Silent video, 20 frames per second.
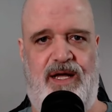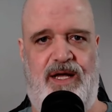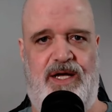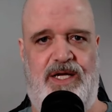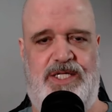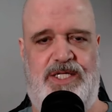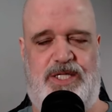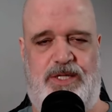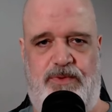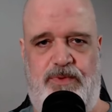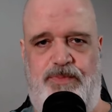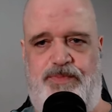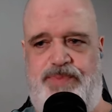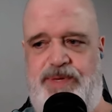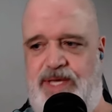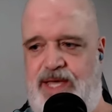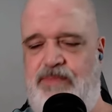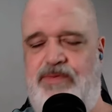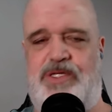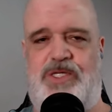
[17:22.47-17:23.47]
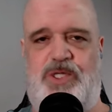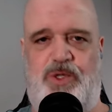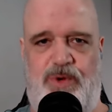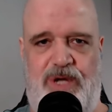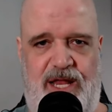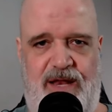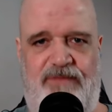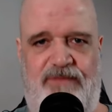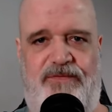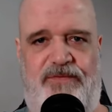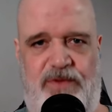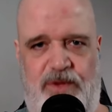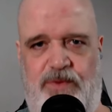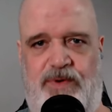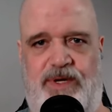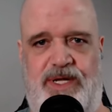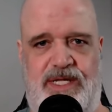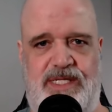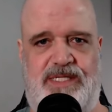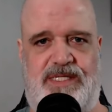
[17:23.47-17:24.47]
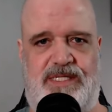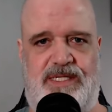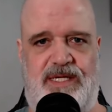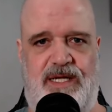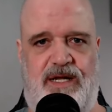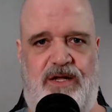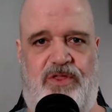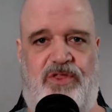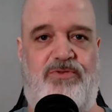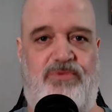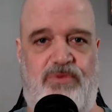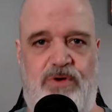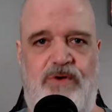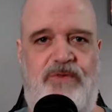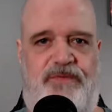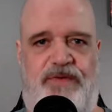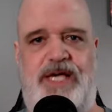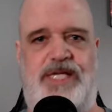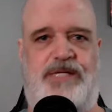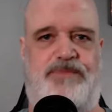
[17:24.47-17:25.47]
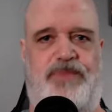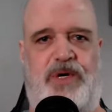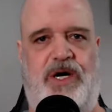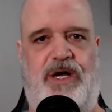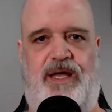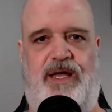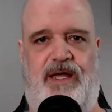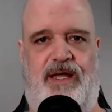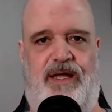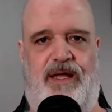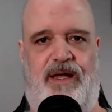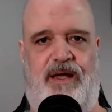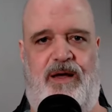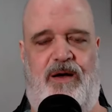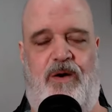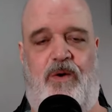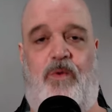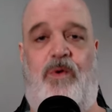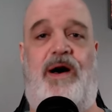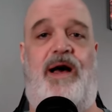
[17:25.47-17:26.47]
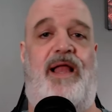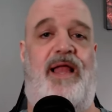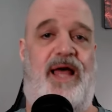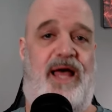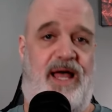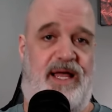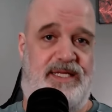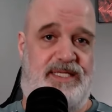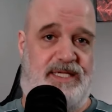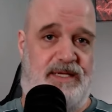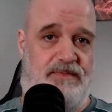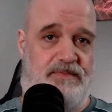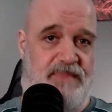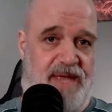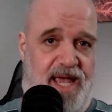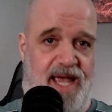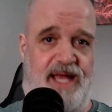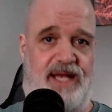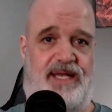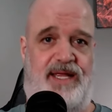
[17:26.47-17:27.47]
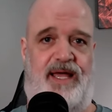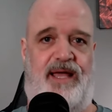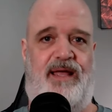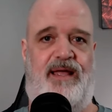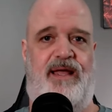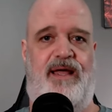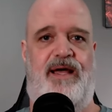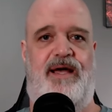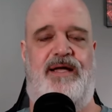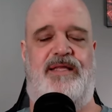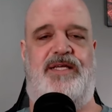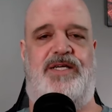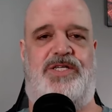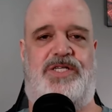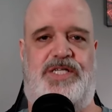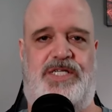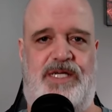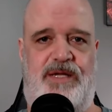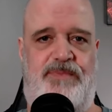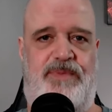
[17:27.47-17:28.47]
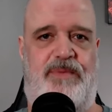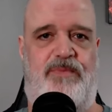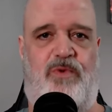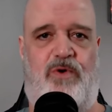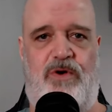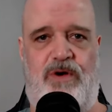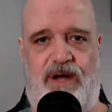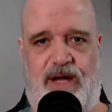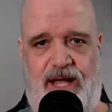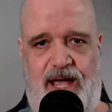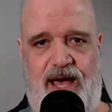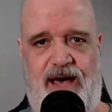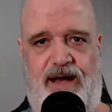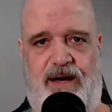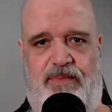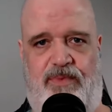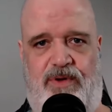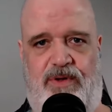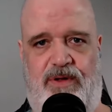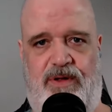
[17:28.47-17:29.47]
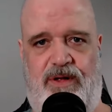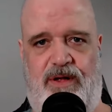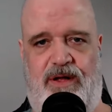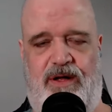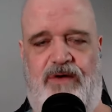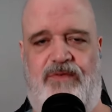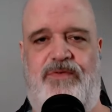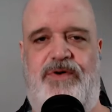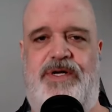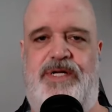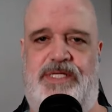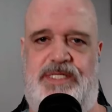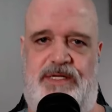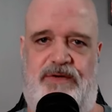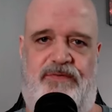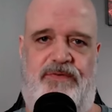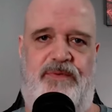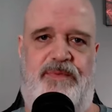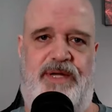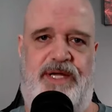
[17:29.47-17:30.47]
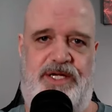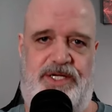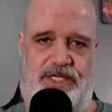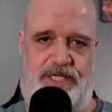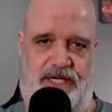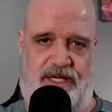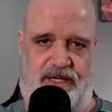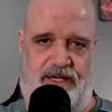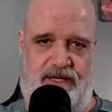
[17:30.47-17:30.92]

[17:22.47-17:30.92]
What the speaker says: to be able to influence through Facebook while demanding that she be more accountable for disinformation.